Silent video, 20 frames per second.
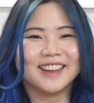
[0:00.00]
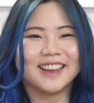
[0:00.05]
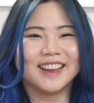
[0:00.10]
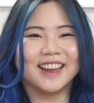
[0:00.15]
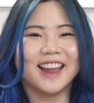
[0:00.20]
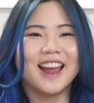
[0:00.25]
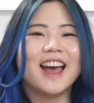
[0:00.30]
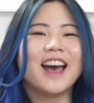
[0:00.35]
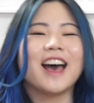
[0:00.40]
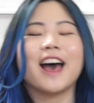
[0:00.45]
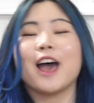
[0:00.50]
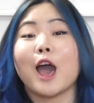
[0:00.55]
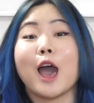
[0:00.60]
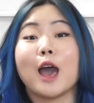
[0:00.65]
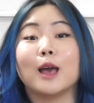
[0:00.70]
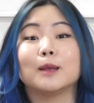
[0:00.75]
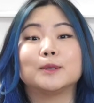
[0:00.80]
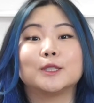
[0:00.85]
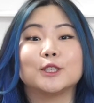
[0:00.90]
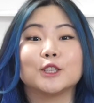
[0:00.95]

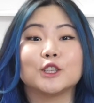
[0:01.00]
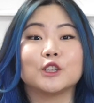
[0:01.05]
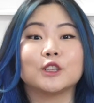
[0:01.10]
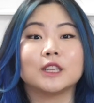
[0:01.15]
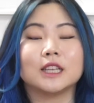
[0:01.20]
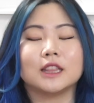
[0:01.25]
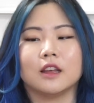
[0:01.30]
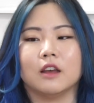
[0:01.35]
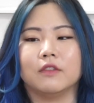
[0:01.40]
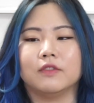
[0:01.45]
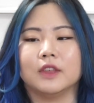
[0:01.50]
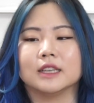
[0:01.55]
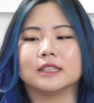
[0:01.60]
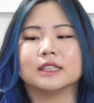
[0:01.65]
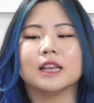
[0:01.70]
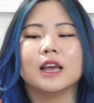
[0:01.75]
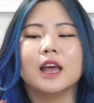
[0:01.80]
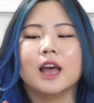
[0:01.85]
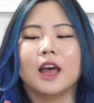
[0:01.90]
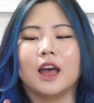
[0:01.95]
I absolutely love this.
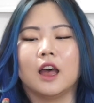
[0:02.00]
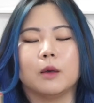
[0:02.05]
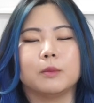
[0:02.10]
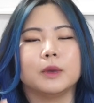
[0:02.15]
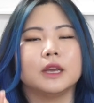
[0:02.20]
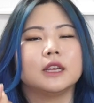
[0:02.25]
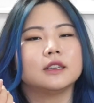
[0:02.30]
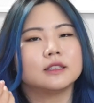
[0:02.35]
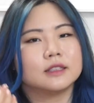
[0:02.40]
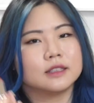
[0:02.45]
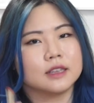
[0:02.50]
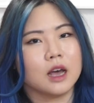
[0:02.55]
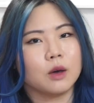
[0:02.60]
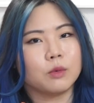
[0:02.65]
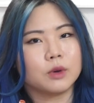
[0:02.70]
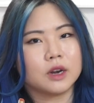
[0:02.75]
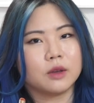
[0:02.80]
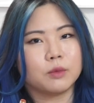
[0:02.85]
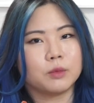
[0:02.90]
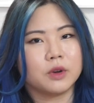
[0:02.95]
It is not
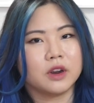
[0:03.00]
what I'm